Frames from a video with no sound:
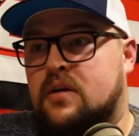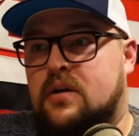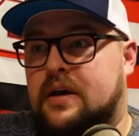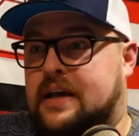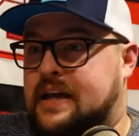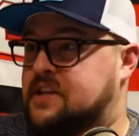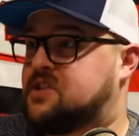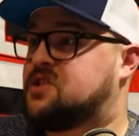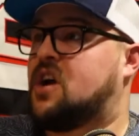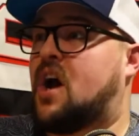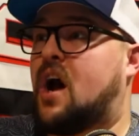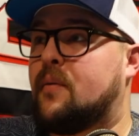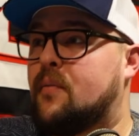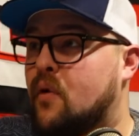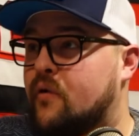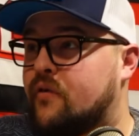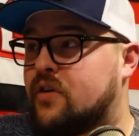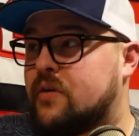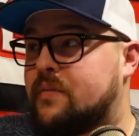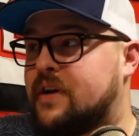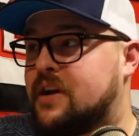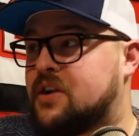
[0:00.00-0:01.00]
He's come
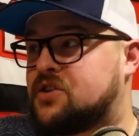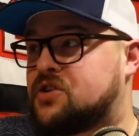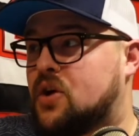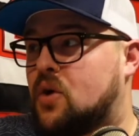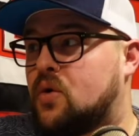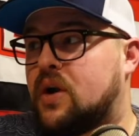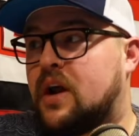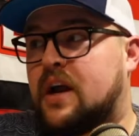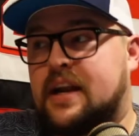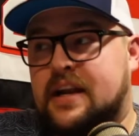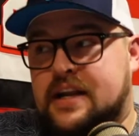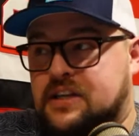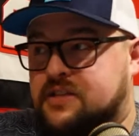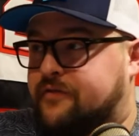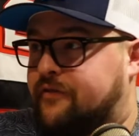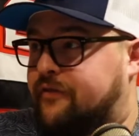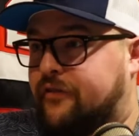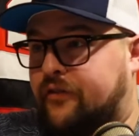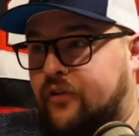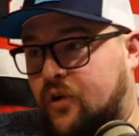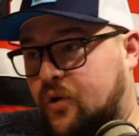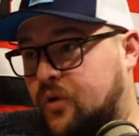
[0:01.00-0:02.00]
over to Minnesota and he's
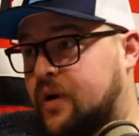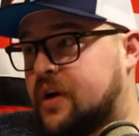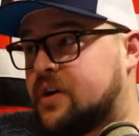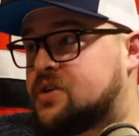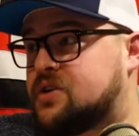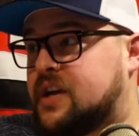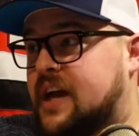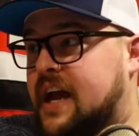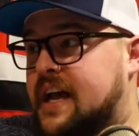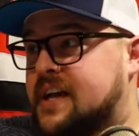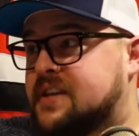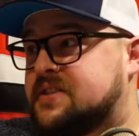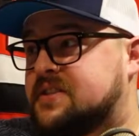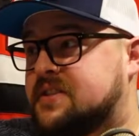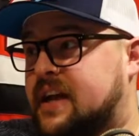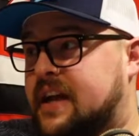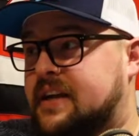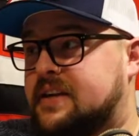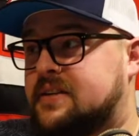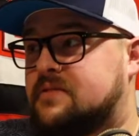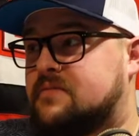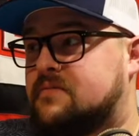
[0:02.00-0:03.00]
flourished as
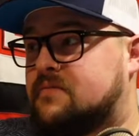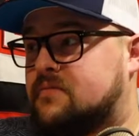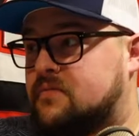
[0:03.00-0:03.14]
a,